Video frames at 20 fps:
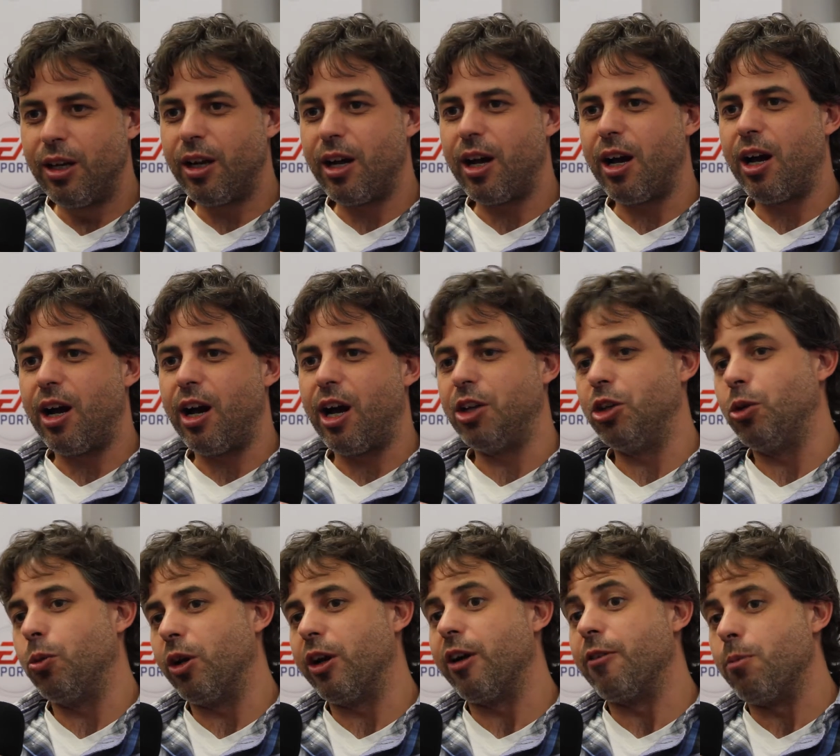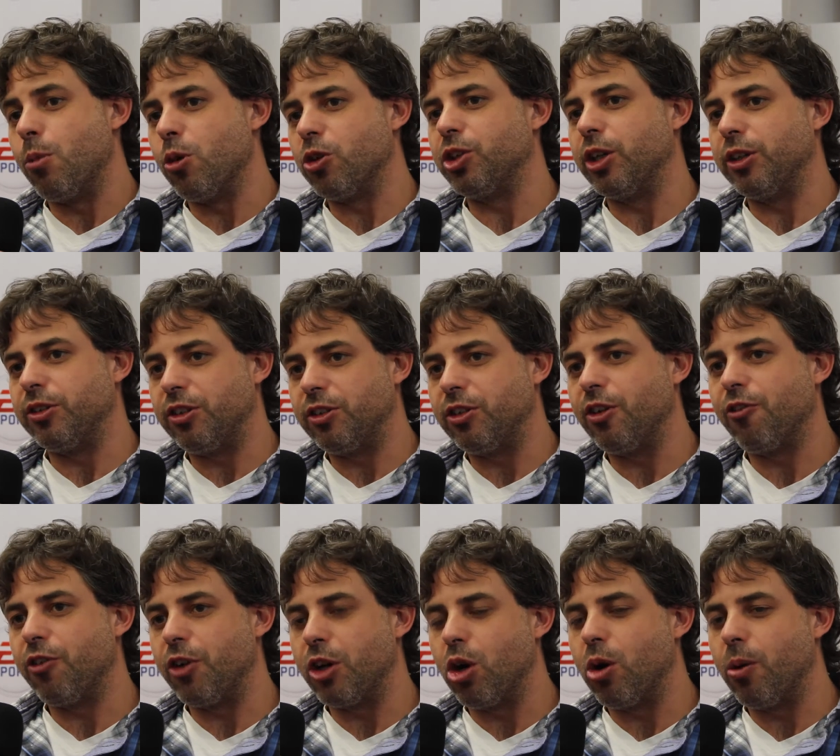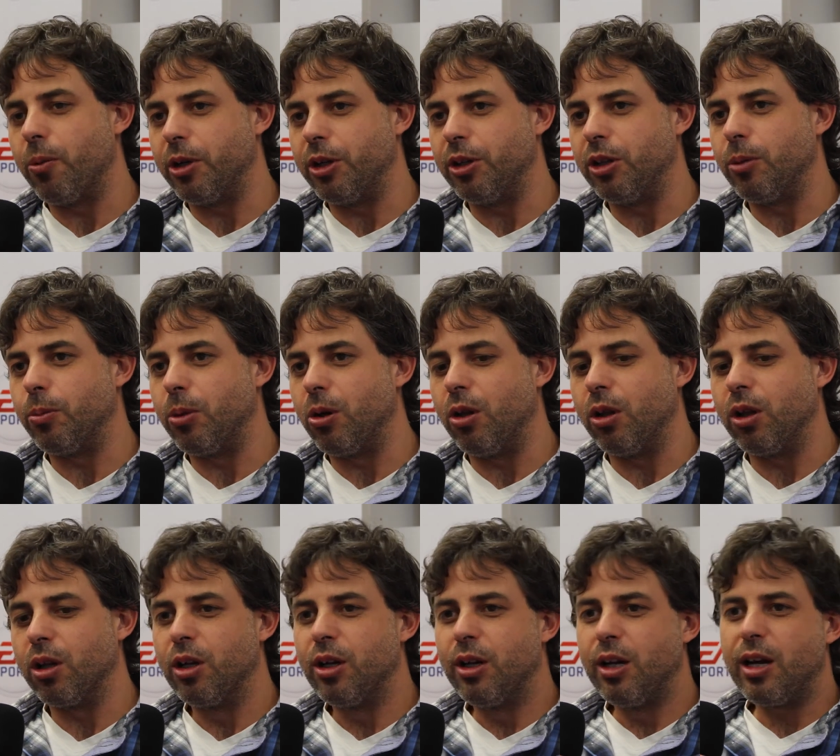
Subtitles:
and you will have more chances of recovering the ball.